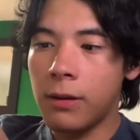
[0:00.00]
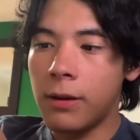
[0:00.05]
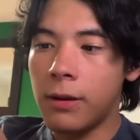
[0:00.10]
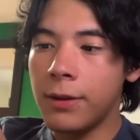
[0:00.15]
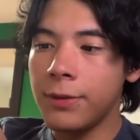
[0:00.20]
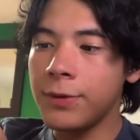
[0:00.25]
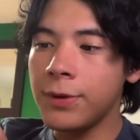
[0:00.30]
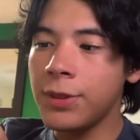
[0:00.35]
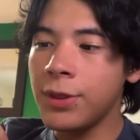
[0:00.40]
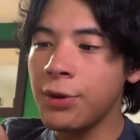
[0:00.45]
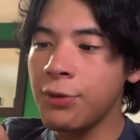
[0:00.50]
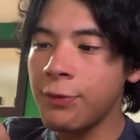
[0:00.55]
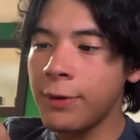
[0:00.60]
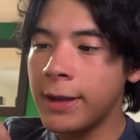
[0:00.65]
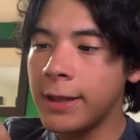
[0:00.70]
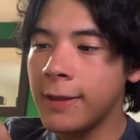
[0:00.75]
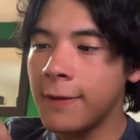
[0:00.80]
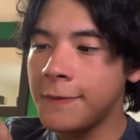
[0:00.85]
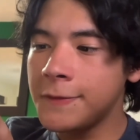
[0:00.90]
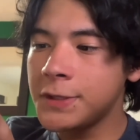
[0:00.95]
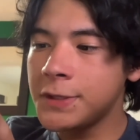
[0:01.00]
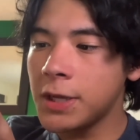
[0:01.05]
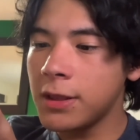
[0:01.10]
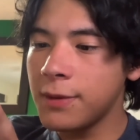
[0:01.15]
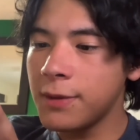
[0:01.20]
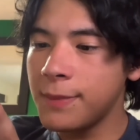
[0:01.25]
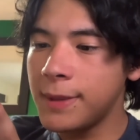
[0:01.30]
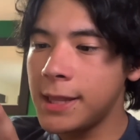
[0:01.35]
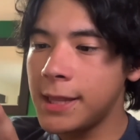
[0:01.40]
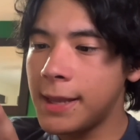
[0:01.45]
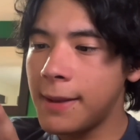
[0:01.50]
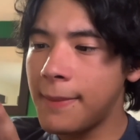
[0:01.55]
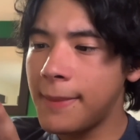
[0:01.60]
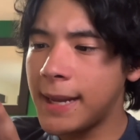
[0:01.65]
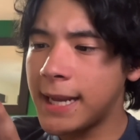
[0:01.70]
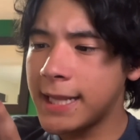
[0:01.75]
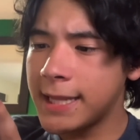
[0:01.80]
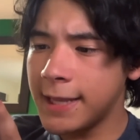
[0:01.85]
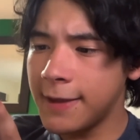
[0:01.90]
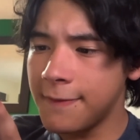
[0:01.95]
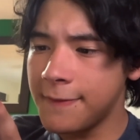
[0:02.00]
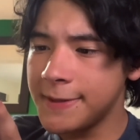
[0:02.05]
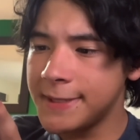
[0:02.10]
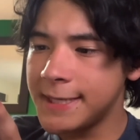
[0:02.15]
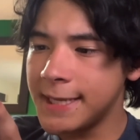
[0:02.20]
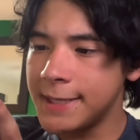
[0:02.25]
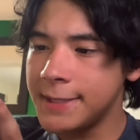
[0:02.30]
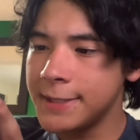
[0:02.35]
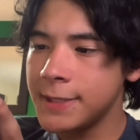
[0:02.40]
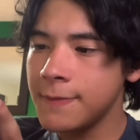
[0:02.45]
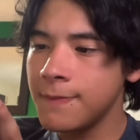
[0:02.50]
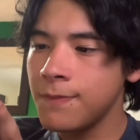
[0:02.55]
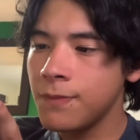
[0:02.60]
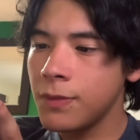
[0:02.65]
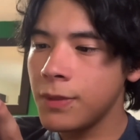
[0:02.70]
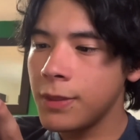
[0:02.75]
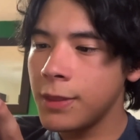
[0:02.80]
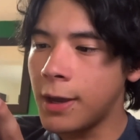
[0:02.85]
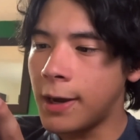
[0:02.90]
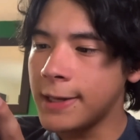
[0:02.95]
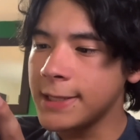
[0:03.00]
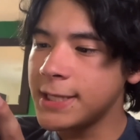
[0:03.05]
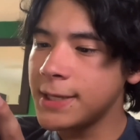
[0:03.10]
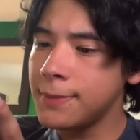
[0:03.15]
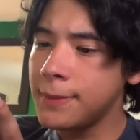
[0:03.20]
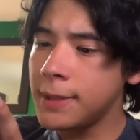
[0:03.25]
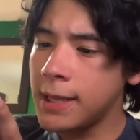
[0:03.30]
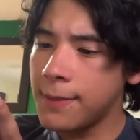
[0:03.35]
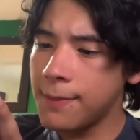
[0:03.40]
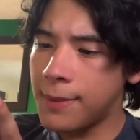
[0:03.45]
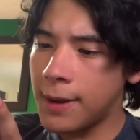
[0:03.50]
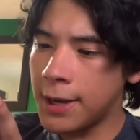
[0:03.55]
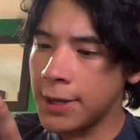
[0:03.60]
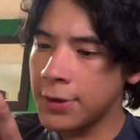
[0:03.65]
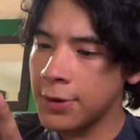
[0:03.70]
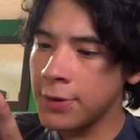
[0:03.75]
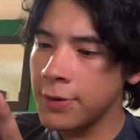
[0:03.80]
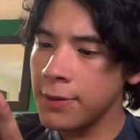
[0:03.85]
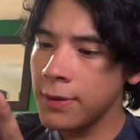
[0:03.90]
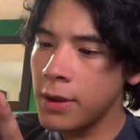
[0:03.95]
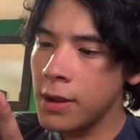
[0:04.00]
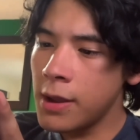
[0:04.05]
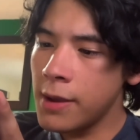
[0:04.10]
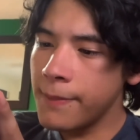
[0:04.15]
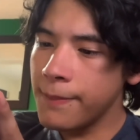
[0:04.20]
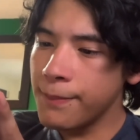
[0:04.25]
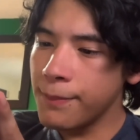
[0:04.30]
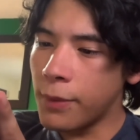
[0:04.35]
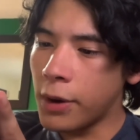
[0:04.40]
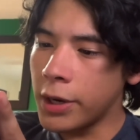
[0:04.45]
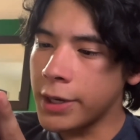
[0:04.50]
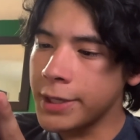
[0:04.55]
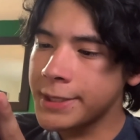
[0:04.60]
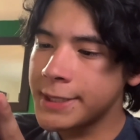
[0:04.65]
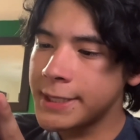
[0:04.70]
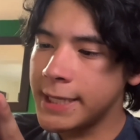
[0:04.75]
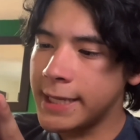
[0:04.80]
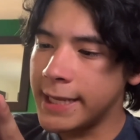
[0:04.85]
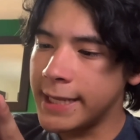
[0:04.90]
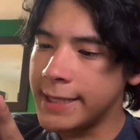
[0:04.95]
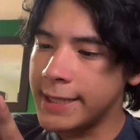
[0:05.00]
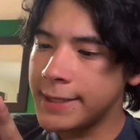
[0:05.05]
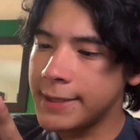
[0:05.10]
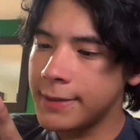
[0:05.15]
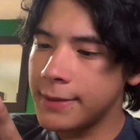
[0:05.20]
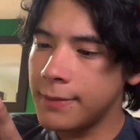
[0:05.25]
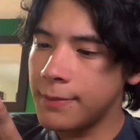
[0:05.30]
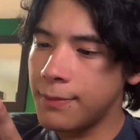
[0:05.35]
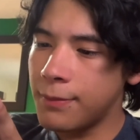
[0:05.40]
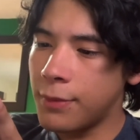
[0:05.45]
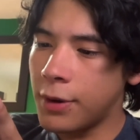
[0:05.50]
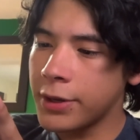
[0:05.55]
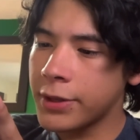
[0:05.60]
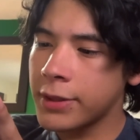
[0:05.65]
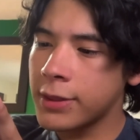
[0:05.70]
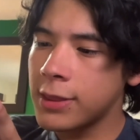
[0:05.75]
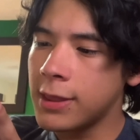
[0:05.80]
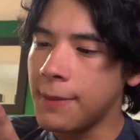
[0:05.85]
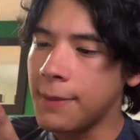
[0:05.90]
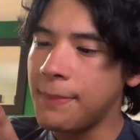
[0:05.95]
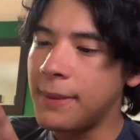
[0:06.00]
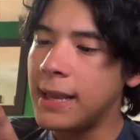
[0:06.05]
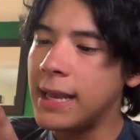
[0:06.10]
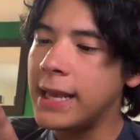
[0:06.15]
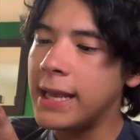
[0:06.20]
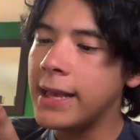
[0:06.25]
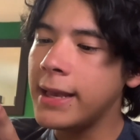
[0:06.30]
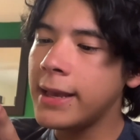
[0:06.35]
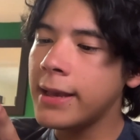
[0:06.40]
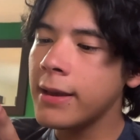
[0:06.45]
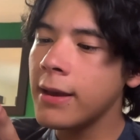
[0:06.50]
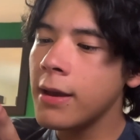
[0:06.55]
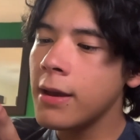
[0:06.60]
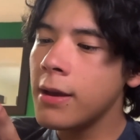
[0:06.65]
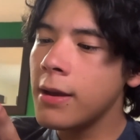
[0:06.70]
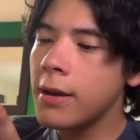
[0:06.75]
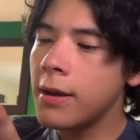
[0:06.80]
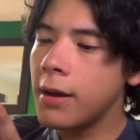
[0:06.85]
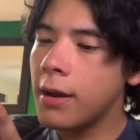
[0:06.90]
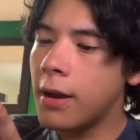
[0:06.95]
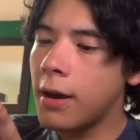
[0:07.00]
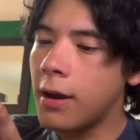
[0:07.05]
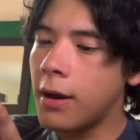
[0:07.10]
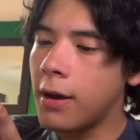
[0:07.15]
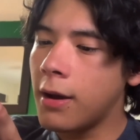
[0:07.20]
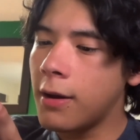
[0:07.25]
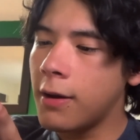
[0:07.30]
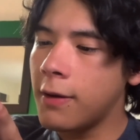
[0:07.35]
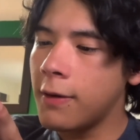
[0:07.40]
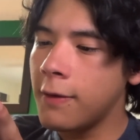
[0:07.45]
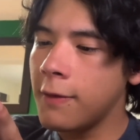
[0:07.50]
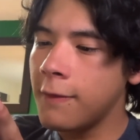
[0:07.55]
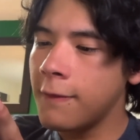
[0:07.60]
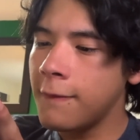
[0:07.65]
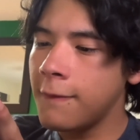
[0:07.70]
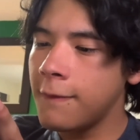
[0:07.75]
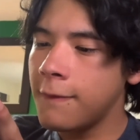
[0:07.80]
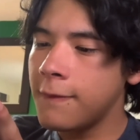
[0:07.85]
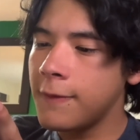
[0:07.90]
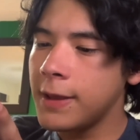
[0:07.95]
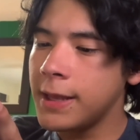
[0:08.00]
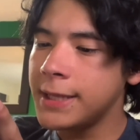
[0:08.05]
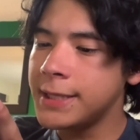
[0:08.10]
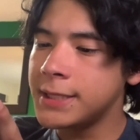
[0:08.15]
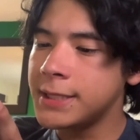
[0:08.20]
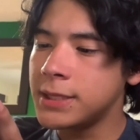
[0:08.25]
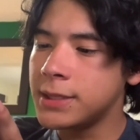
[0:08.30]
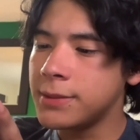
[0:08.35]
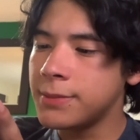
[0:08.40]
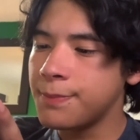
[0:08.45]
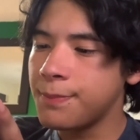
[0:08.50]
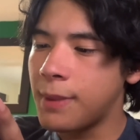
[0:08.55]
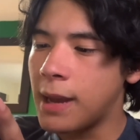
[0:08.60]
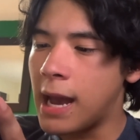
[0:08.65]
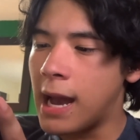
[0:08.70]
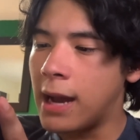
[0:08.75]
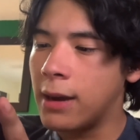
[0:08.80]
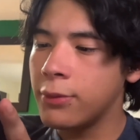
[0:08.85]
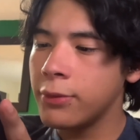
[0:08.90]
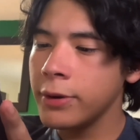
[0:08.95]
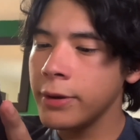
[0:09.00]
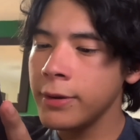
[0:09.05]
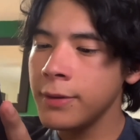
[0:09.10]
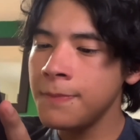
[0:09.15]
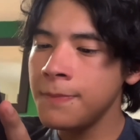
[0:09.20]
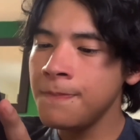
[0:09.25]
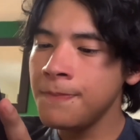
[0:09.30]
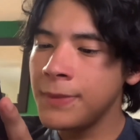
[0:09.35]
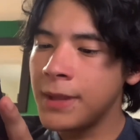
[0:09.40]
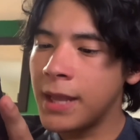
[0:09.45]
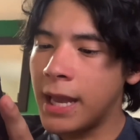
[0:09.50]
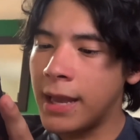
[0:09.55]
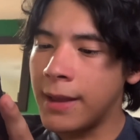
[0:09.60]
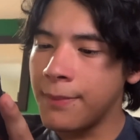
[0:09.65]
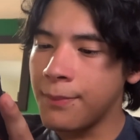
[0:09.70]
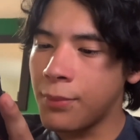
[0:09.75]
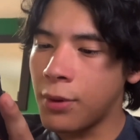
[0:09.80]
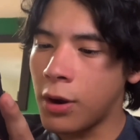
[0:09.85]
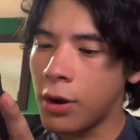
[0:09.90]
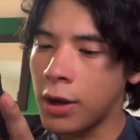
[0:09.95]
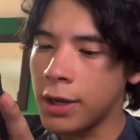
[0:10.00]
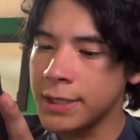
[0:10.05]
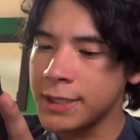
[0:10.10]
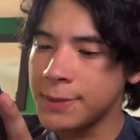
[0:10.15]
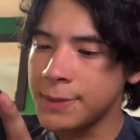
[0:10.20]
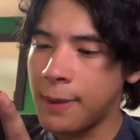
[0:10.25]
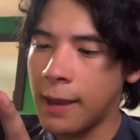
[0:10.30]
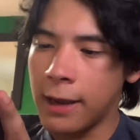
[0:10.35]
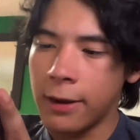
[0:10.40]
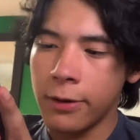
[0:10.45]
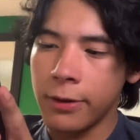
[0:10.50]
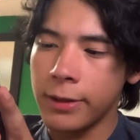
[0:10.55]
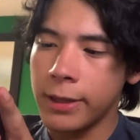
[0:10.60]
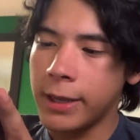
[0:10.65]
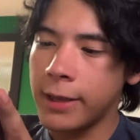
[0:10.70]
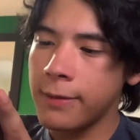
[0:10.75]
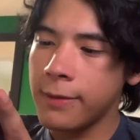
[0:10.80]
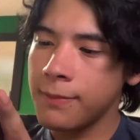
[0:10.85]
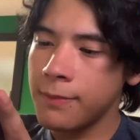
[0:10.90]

Under the reign of Suleiman the Magnificent, the Ottoman Empire marked the peak of its power and prosperity,